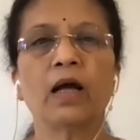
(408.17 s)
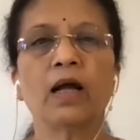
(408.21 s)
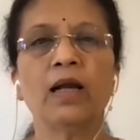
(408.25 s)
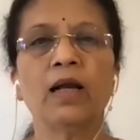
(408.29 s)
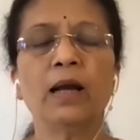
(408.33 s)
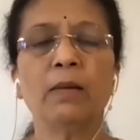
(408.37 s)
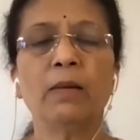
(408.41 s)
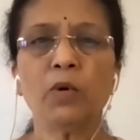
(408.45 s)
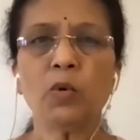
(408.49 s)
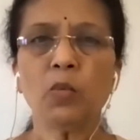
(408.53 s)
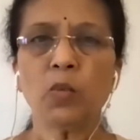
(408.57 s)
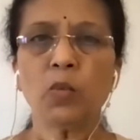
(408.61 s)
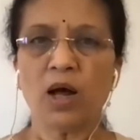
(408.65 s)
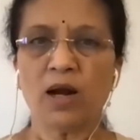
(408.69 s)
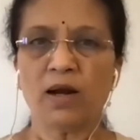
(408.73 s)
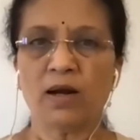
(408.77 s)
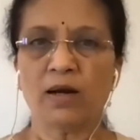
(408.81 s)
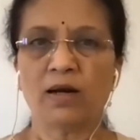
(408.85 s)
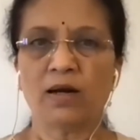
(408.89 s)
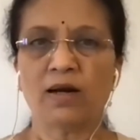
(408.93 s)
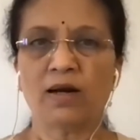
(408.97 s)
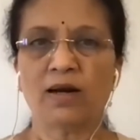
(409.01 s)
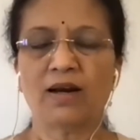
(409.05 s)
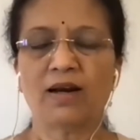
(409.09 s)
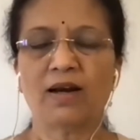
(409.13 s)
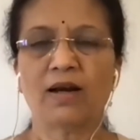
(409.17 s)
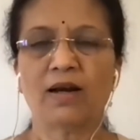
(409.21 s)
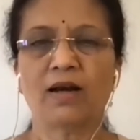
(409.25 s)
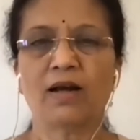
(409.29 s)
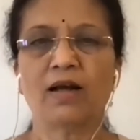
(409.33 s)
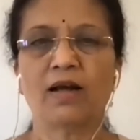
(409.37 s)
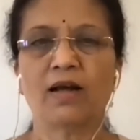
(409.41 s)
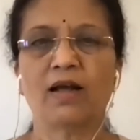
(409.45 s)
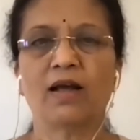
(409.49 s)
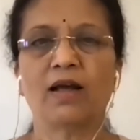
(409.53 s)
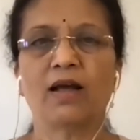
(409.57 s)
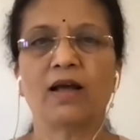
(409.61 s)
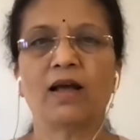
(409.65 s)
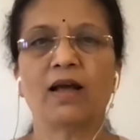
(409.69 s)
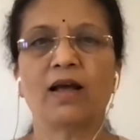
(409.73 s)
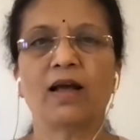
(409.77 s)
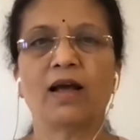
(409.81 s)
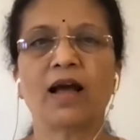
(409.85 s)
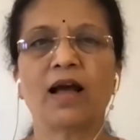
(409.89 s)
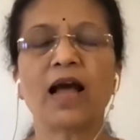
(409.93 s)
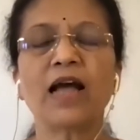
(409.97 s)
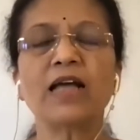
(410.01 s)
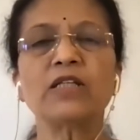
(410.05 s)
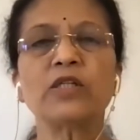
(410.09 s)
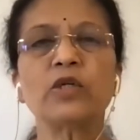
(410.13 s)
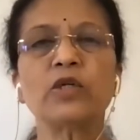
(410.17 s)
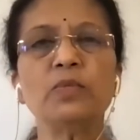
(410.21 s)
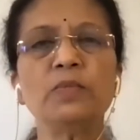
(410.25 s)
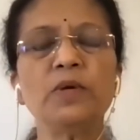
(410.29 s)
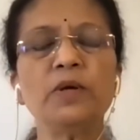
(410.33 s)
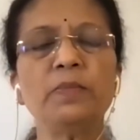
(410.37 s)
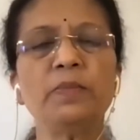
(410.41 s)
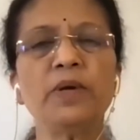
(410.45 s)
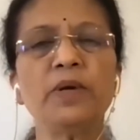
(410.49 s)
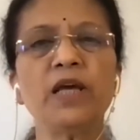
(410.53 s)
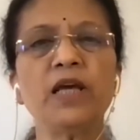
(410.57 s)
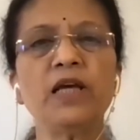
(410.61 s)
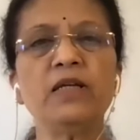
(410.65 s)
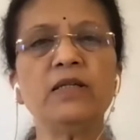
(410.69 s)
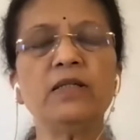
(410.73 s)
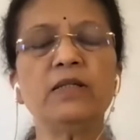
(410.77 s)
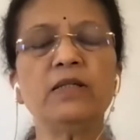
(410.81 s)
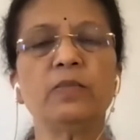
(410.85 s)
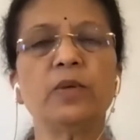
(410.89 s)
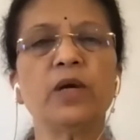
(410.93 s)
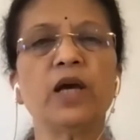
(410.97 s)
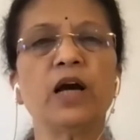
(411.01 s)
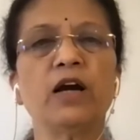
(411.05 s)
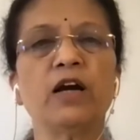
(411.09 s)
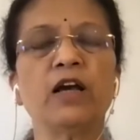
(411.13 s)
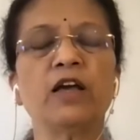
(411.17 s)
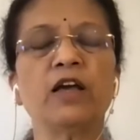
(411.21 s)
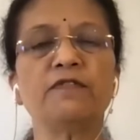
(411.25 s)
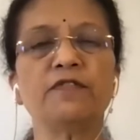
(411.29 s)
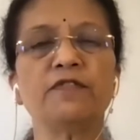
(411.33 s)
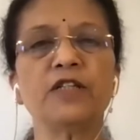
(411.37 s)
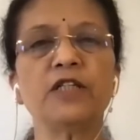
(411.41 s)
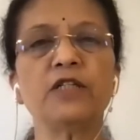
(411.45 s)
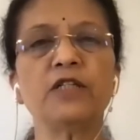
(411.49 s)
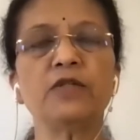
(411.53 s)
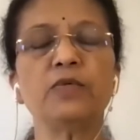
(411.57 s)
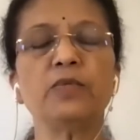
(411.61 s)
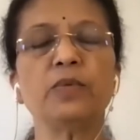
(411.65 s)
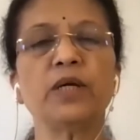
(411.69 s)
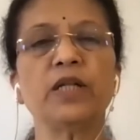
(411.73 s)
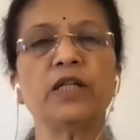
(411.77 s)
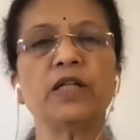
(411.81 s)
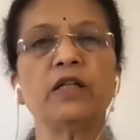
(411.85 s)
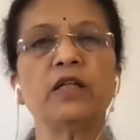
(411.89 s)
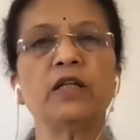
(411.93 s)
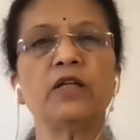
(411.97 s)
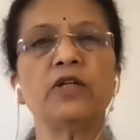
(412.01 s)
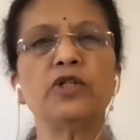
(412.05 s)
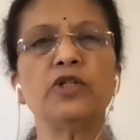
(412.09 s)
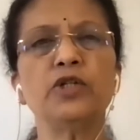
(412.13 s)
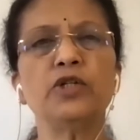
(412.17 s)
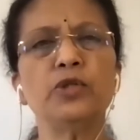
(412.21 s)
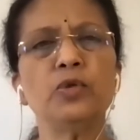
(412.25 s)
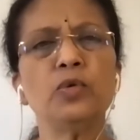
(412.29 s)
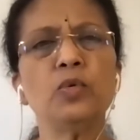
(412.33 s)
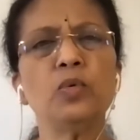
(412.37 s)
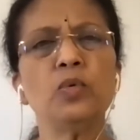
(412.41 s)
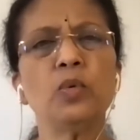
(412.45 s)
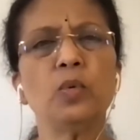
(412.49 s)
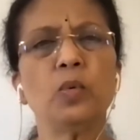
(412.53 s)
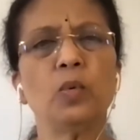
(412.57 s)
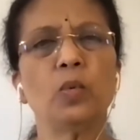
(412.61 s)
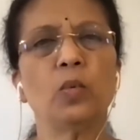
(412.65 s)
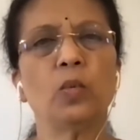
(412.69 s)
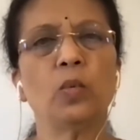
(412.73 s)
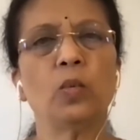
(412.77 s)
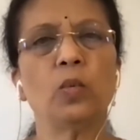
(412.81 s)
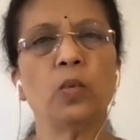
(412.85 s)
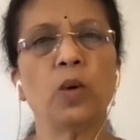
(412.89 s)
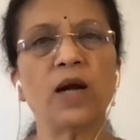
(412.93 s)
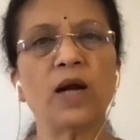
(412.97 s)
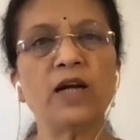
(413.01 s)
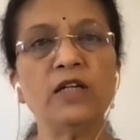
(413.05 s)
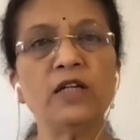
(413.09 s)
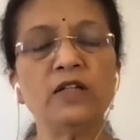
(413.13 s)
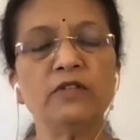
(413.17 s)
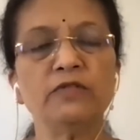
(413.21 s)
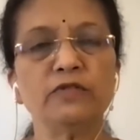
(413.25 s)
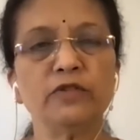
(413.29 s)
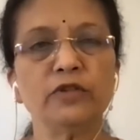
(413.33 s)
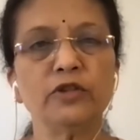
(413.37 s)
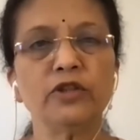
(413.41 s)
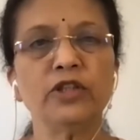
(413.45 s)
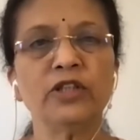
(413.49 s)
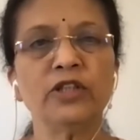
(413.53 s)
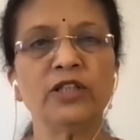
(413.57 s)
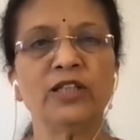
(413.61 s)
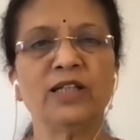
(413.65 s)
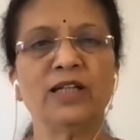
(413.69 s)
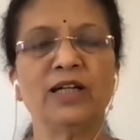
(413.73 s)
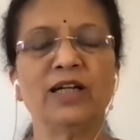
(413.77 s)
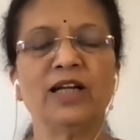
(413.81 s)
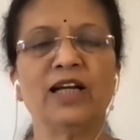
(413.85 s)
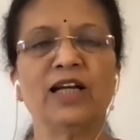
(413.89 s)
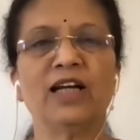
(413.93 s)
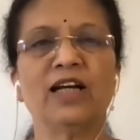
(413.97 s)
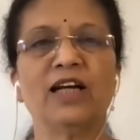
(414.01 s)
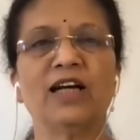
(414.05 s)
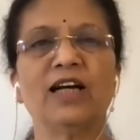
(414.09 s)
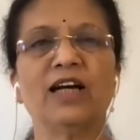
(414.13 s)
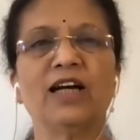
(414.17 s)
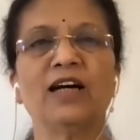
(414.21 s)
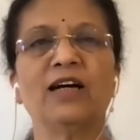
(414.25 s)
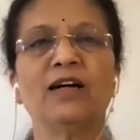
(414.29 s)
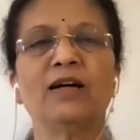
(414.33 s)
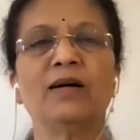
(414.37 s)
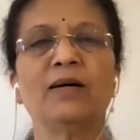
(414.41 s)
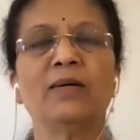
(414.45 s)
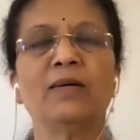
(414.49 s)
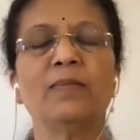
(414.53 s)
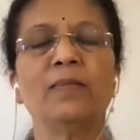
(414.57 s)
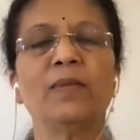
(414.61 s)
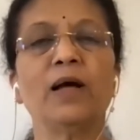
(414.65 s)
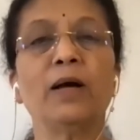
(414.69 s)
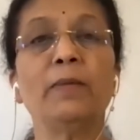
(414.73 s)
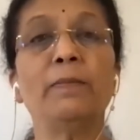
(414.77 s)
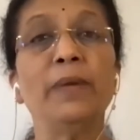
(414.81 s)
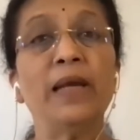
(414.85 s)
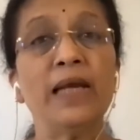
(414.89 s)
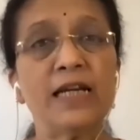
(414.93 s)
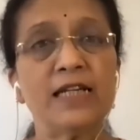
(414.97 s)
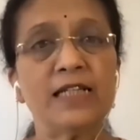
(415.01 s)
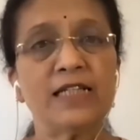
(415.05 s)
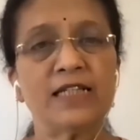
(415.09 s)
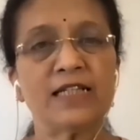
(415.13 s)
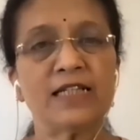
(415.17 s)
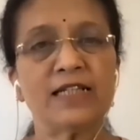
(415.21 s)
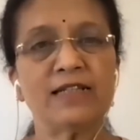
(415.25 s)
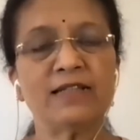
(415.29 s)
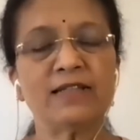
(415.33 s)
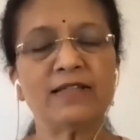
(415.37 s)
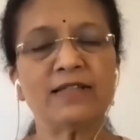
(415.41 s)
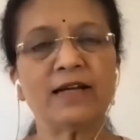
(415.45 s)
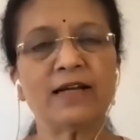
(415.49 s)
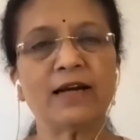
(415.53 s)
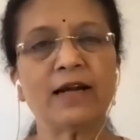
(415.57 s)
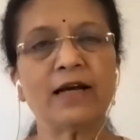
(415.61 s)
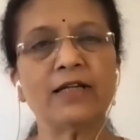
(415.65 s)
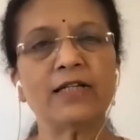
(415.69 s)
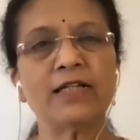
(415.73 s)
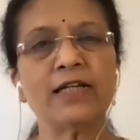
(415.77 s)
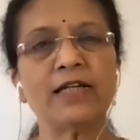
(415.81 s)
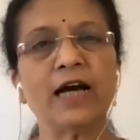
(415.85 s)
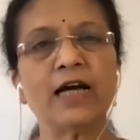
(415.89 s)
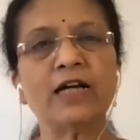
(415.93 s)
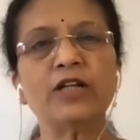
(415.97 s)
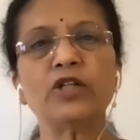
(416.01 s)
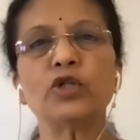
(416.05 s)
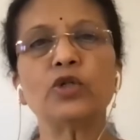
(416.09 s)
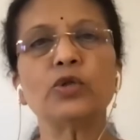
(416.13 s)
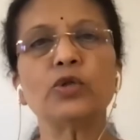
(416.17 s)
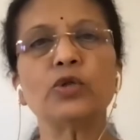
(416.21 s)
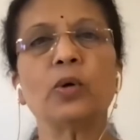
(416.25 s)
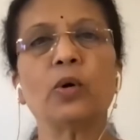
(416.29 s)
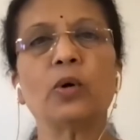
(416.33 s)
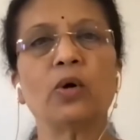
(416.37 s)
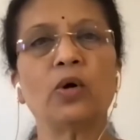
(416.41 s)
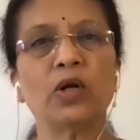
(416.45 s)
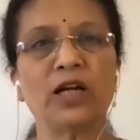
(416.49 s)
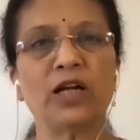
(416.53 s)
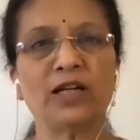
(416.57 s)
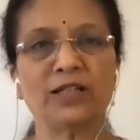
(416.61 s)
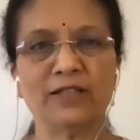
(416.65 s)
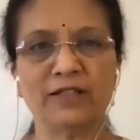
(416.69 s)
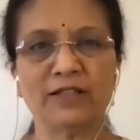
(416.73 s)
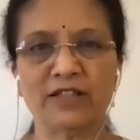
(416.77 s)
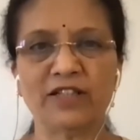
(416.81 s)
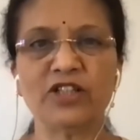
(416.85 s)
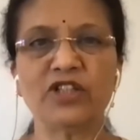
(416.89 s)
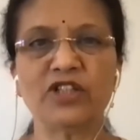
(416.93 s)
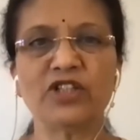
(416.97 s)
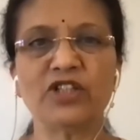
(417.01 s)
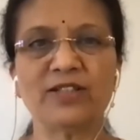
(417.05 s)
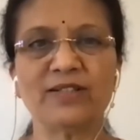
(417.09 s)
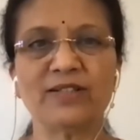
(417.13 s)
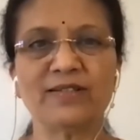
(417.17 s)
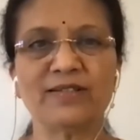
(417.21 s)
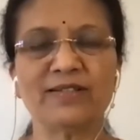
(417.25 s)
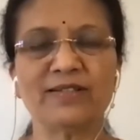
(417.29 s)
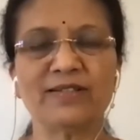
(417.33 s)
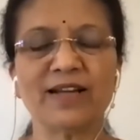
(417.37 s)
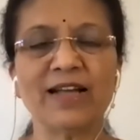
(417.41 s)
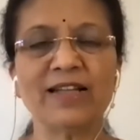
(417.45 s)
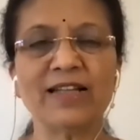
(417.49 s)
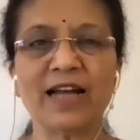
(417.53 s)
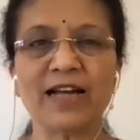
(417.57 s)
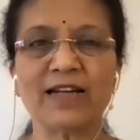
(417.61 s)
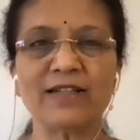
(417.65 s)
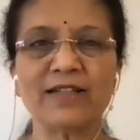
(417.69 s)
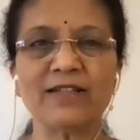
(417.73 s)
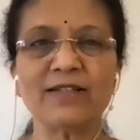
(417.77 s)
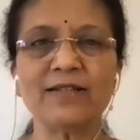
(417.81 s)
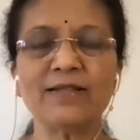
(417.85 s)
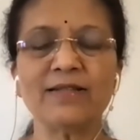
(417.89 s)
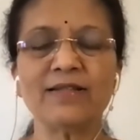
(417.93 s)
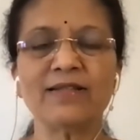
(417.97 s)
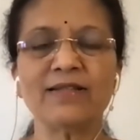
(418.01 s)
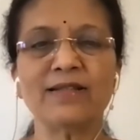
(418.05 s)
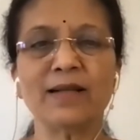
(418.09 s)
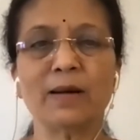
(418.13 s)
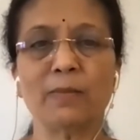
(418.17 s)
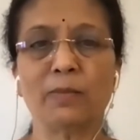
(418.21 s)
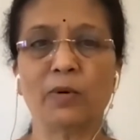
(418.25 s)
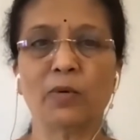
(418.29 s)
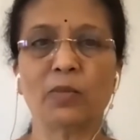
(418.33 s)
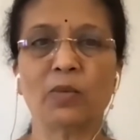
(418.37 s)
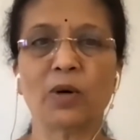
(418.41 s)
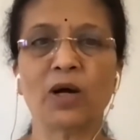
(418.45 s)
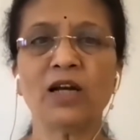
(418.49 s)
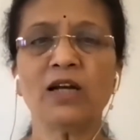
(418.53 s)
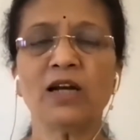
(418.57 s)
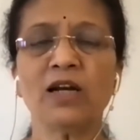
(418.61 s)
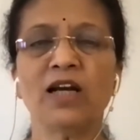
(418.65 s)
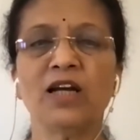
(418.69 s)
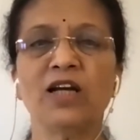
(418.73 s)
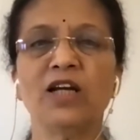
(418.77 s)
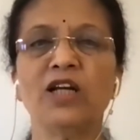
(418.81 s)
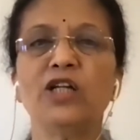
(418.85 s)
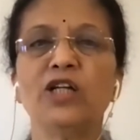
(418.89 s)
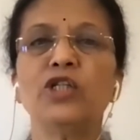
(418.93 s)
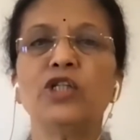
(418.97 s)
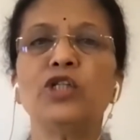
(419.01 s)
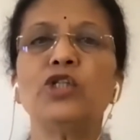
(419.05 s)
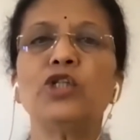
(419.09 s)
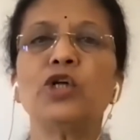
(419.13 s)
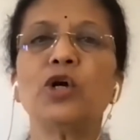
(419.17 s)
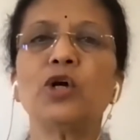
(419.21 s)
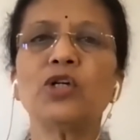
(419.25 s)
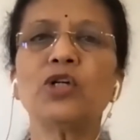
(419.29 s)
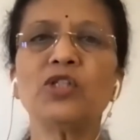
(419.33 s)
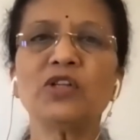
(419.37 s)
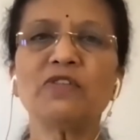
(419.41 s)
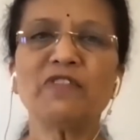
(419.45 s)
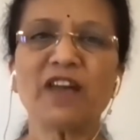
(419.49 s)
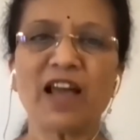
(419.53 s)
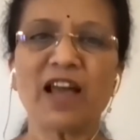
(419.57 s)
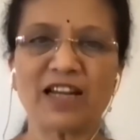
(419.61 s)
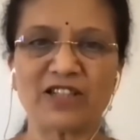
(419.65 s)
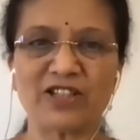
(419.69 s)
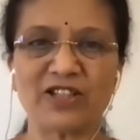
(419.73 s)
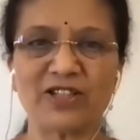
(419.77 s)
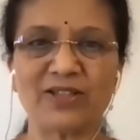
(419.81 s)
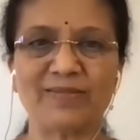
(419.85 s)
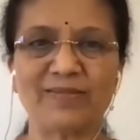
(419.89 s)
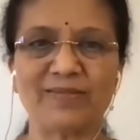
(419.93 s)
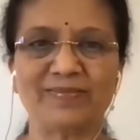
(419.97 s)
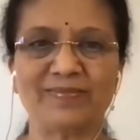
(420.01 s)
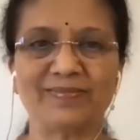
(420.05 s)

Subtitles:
Number one, as human beings, we are gifted with two wonderful abilities that are denied to all other creatures. And that is, number one, choice of action.